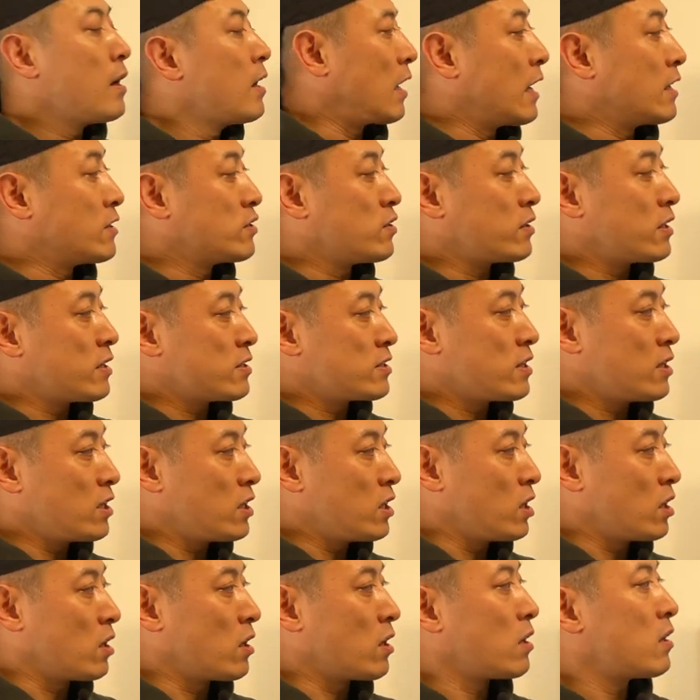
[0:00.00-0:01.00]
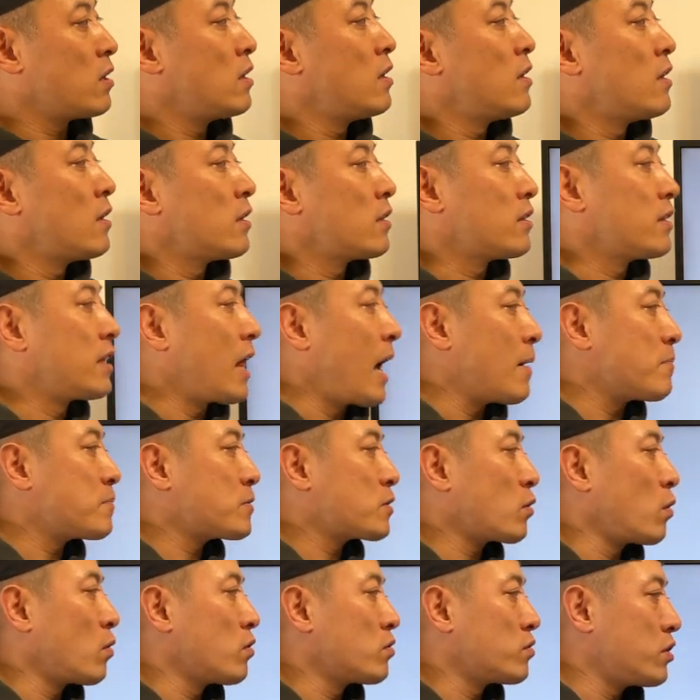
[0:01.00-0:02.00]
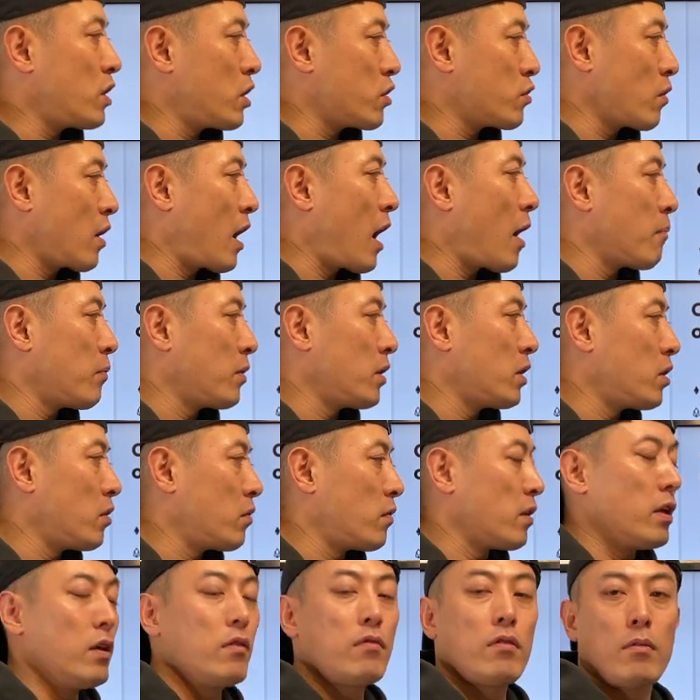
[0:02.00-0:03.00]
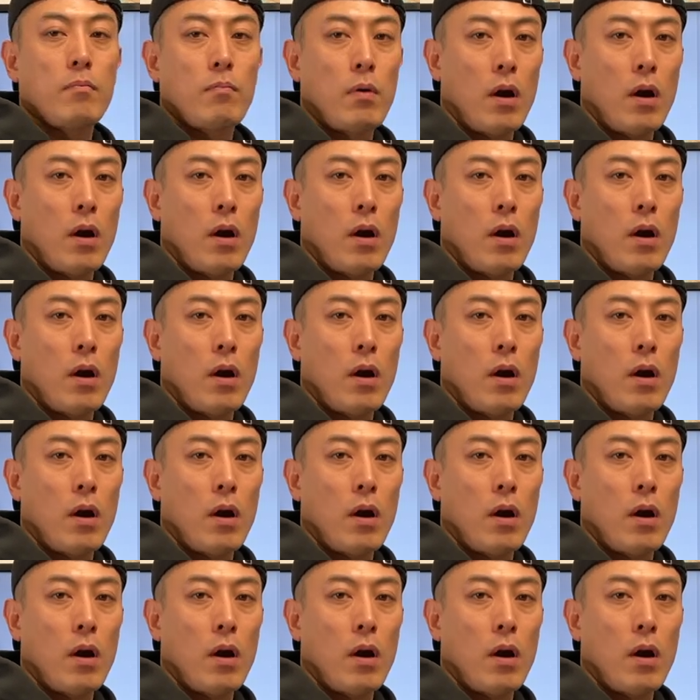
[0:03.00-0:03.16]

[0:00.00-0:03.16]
As you can see here, DApps congestion happening here on Ethereum